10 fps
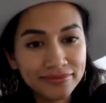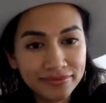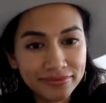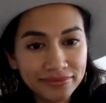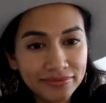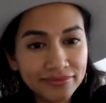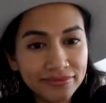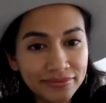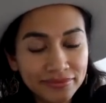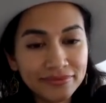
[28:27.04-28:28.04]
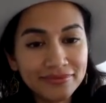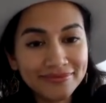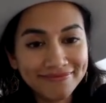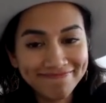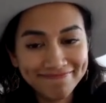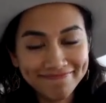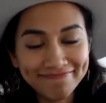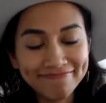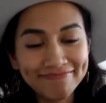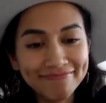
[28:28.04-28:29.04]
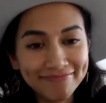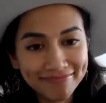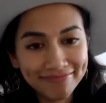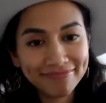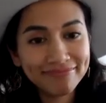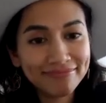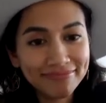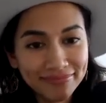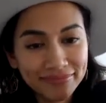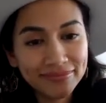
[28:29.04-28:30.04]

No words are spoken by the person on screen.